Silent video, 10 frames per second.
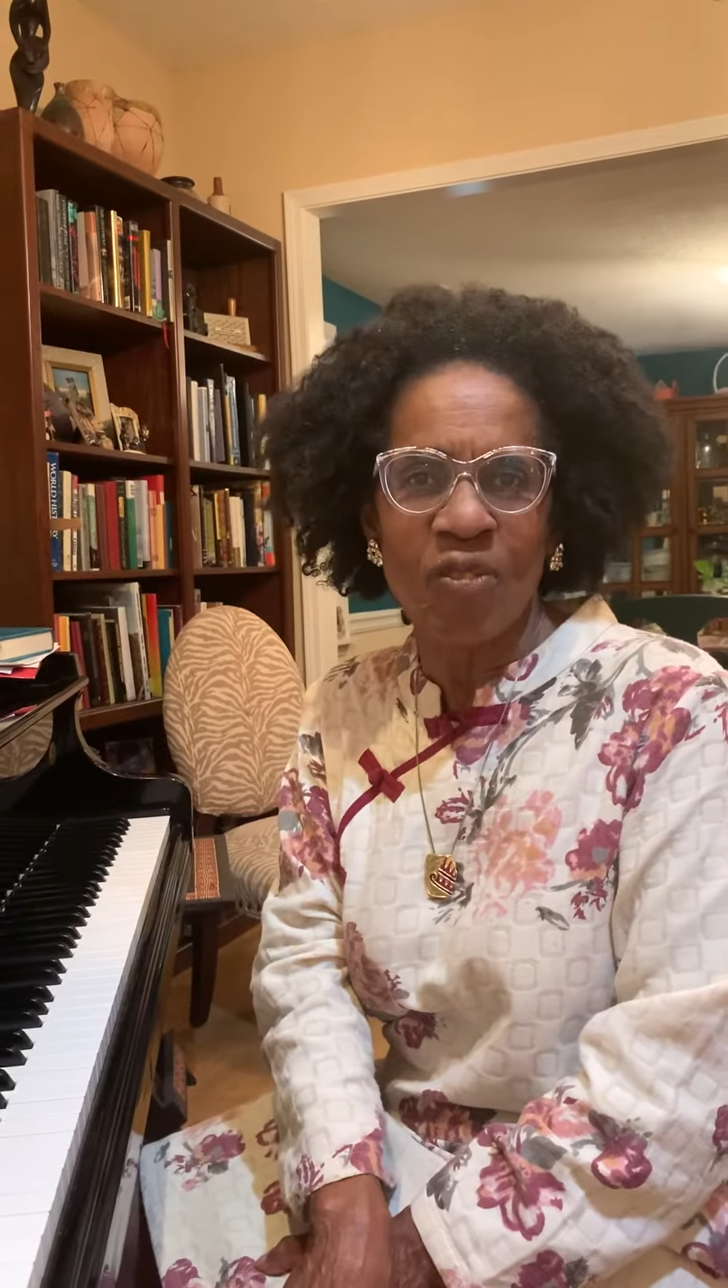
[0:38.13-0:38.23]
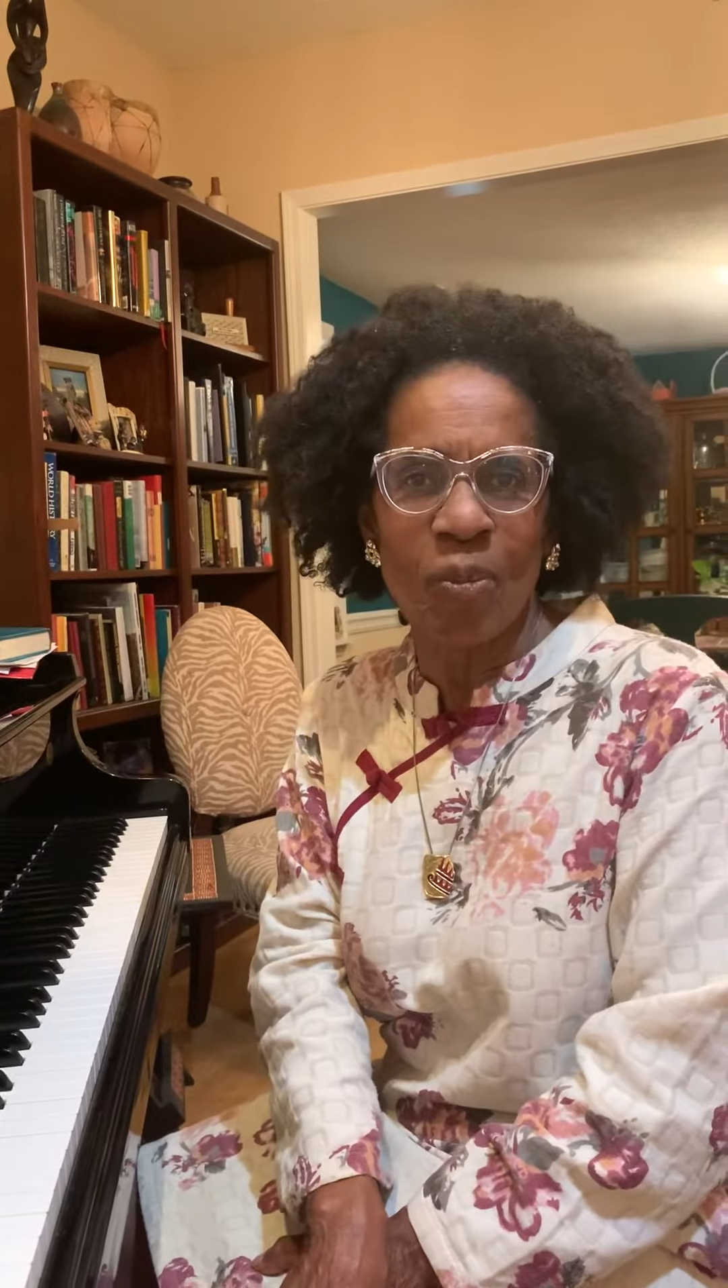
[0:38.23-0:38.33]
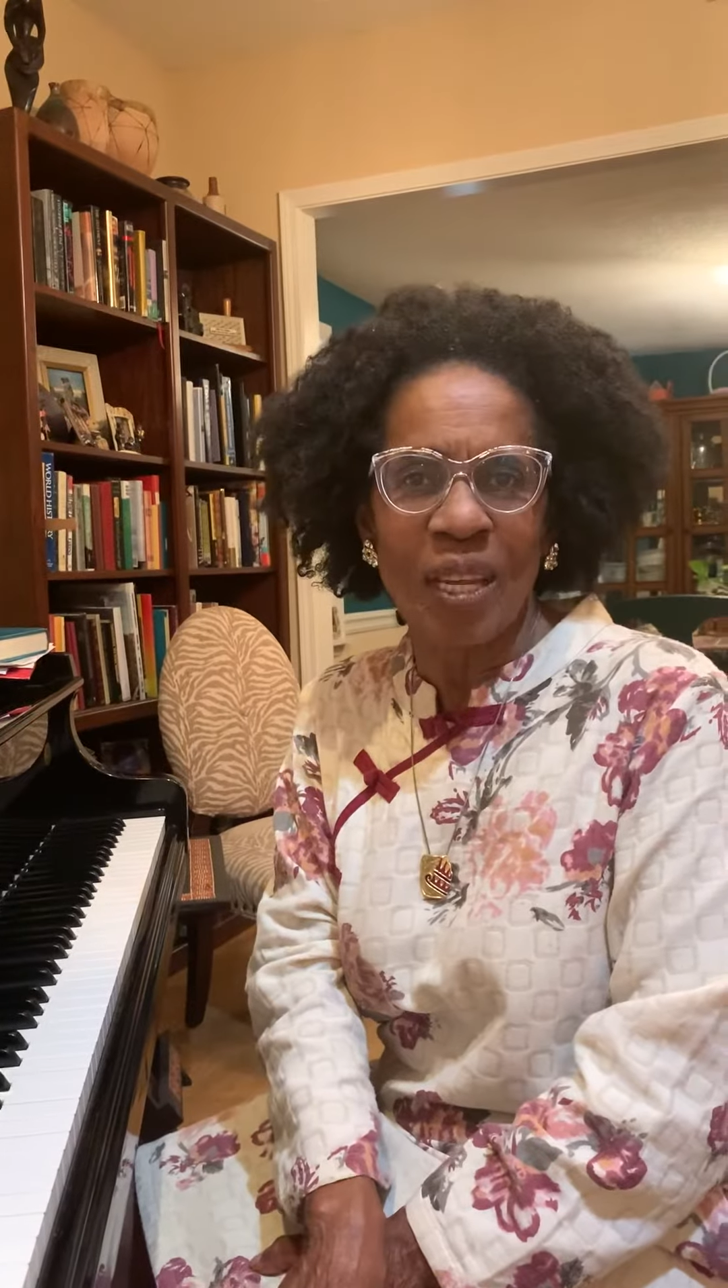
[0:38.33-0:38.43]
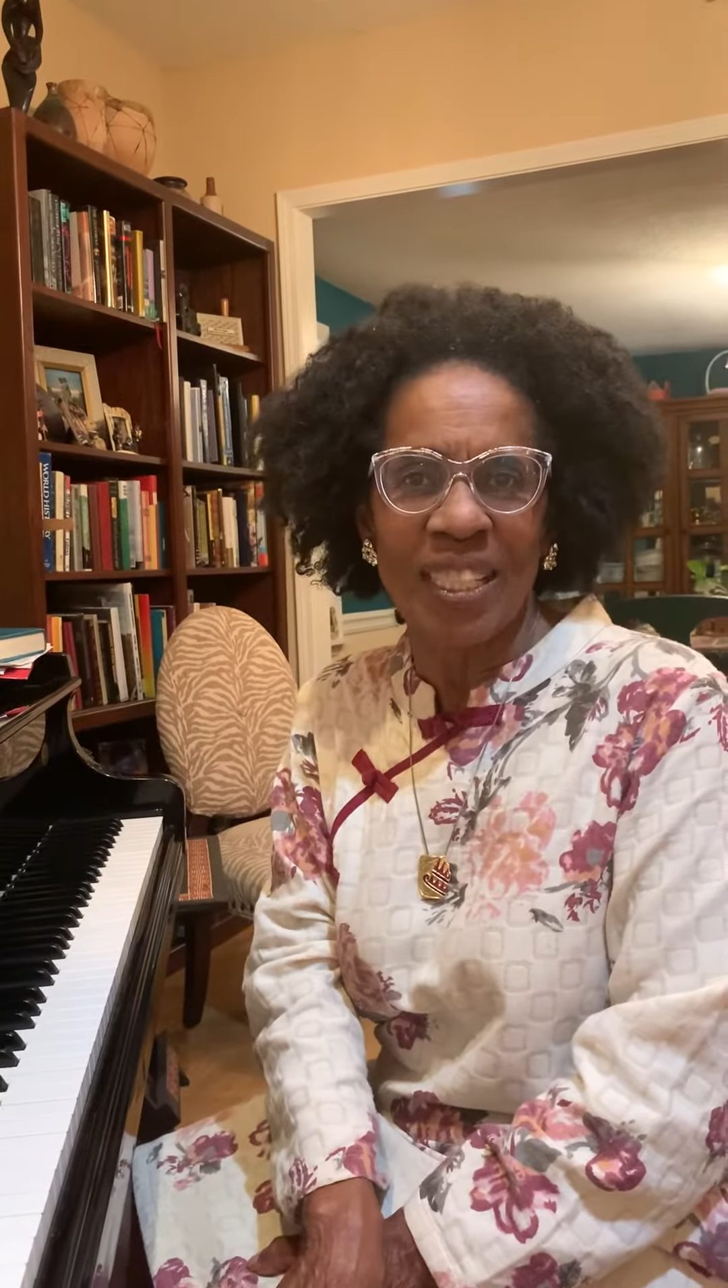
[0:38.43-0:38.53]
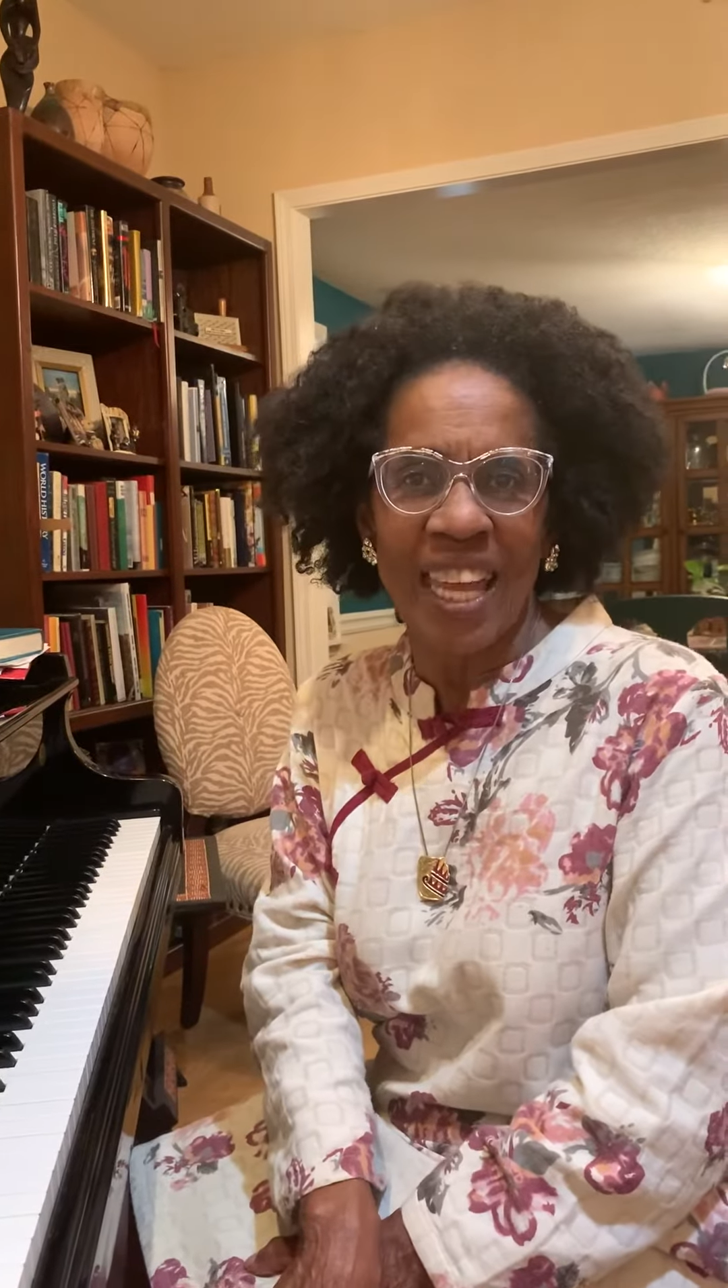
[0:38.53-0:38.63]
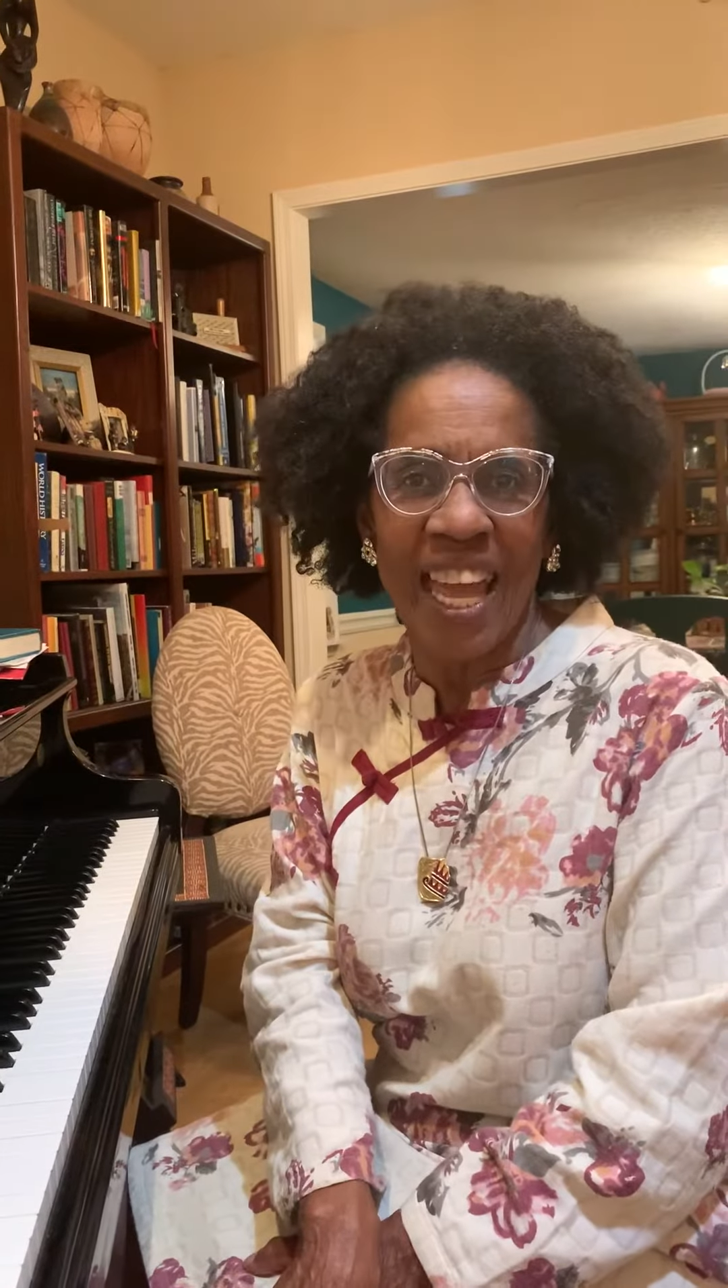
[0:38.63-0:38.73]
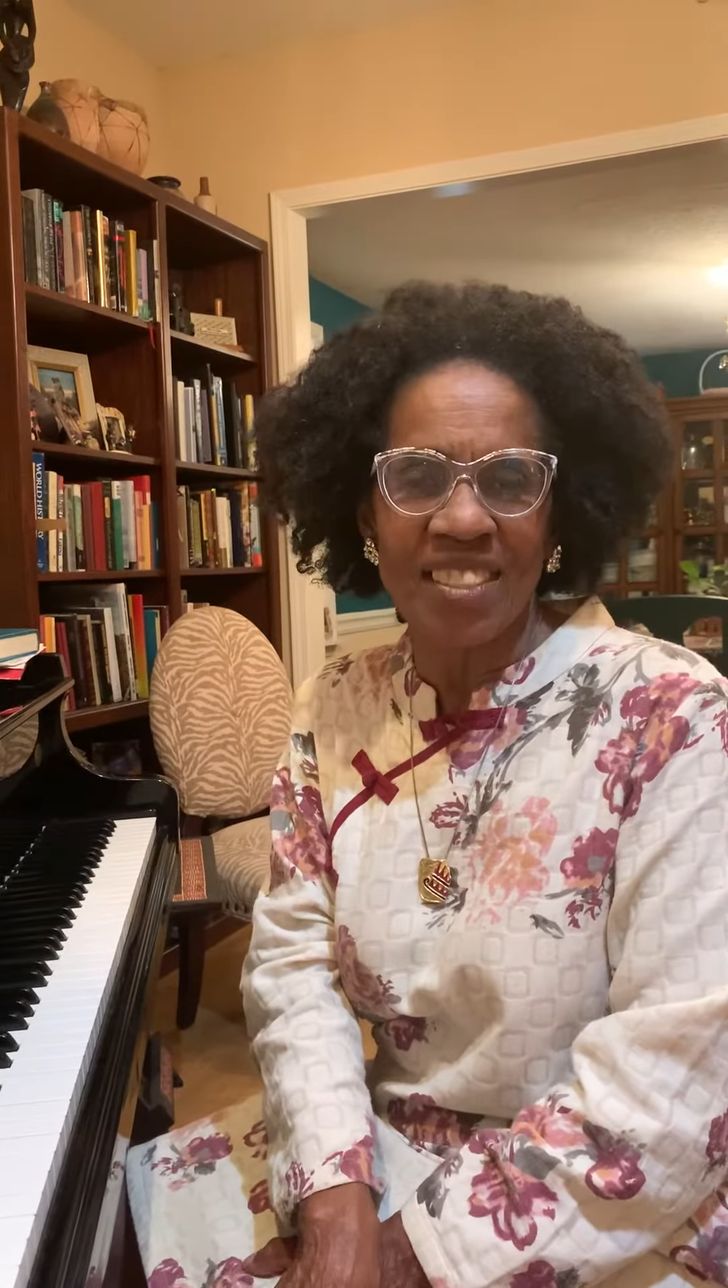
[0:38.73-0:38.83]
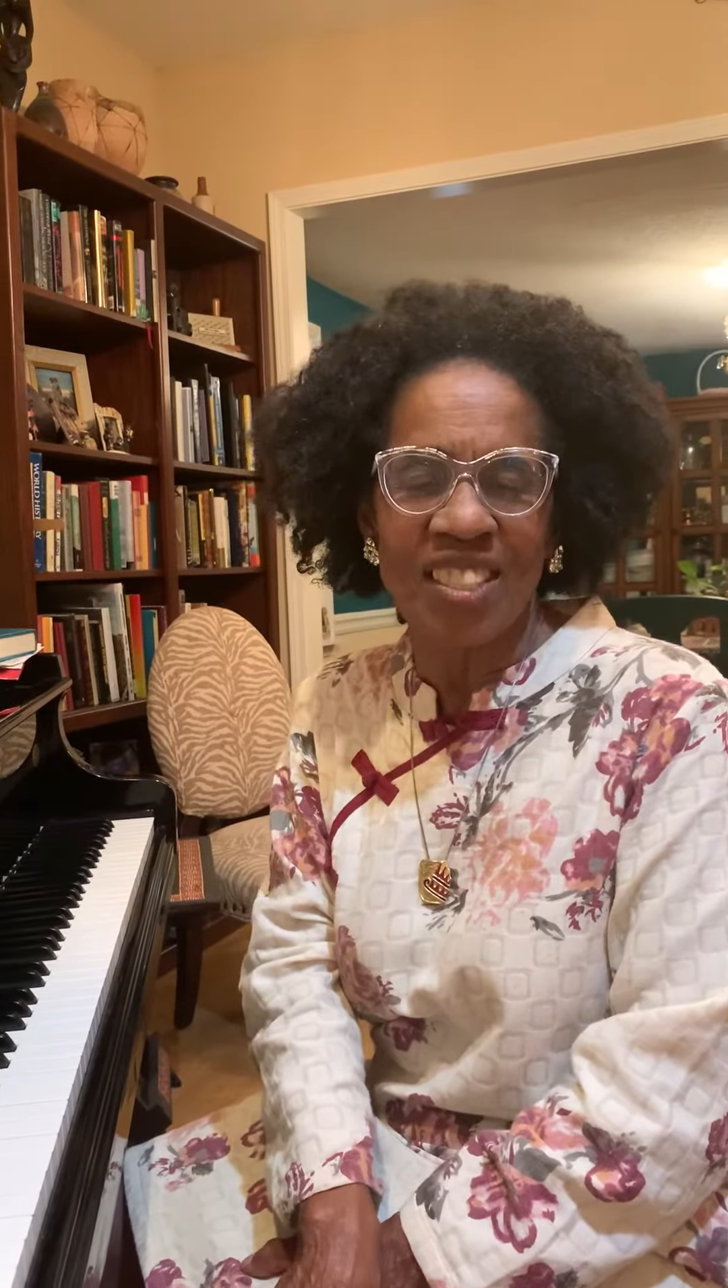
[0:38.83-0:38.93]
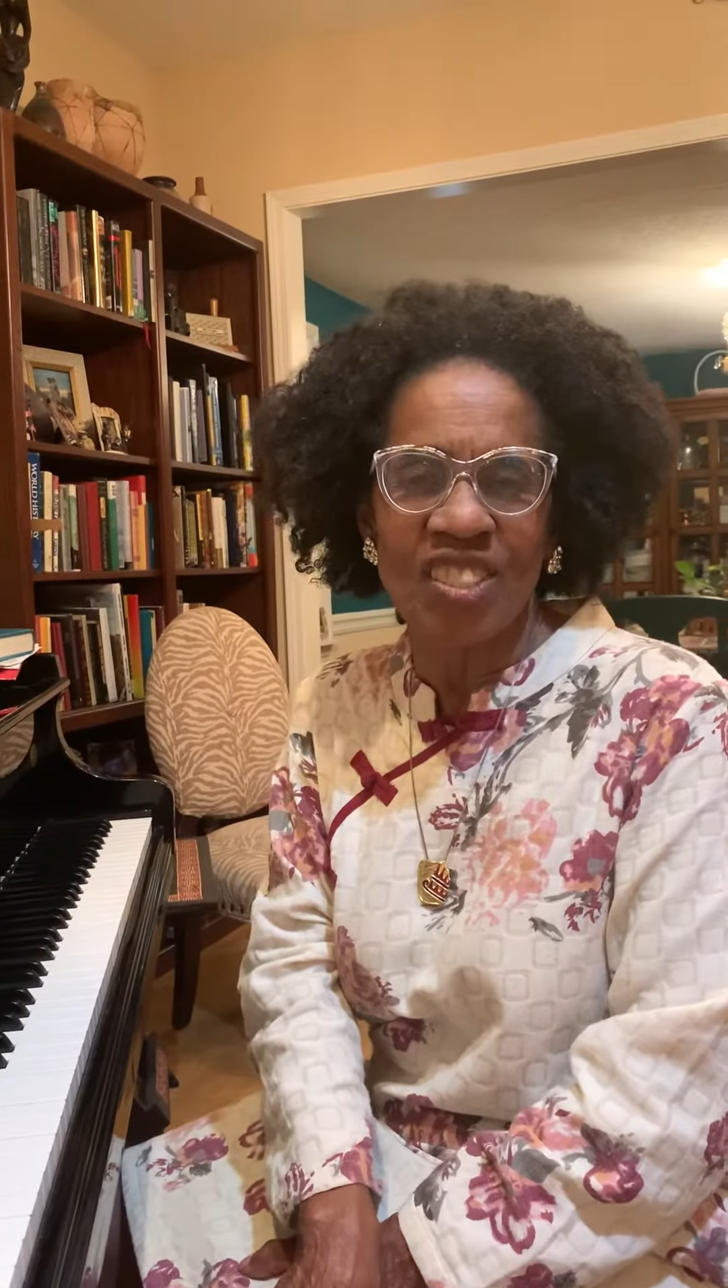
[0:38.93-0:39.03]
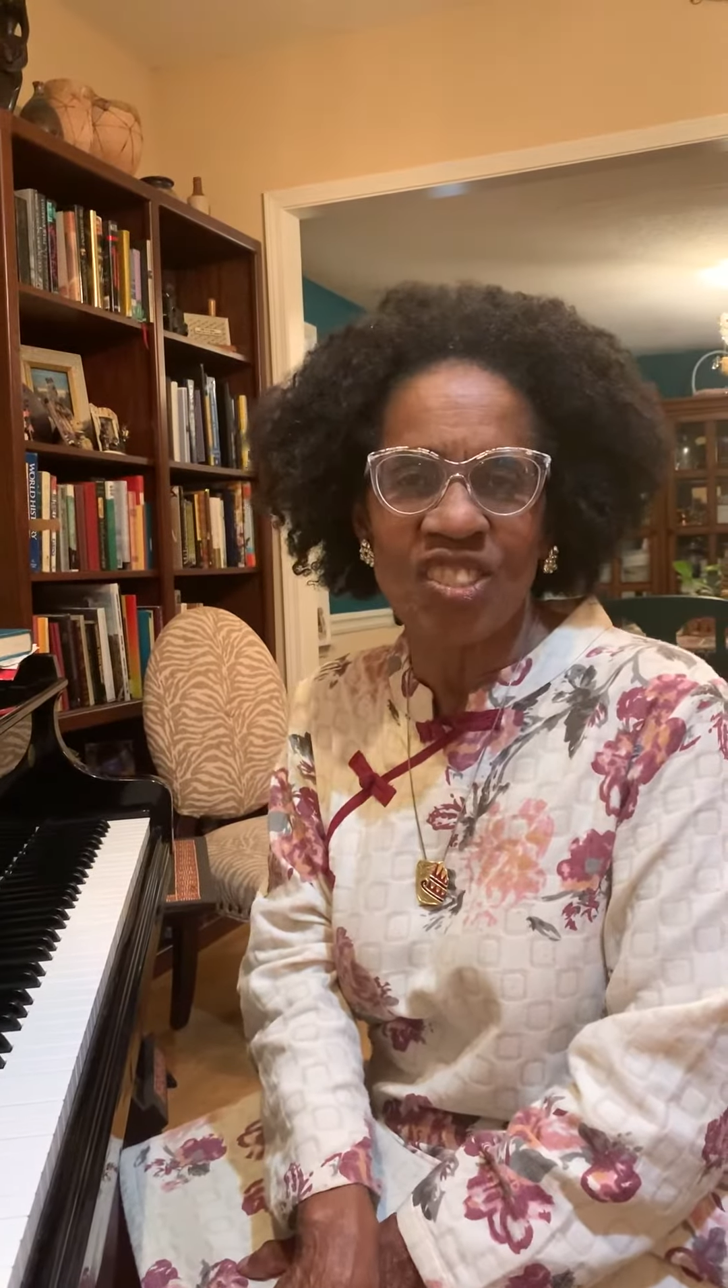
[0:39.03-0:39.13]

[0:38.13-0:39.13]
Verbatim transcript: from Atlanta to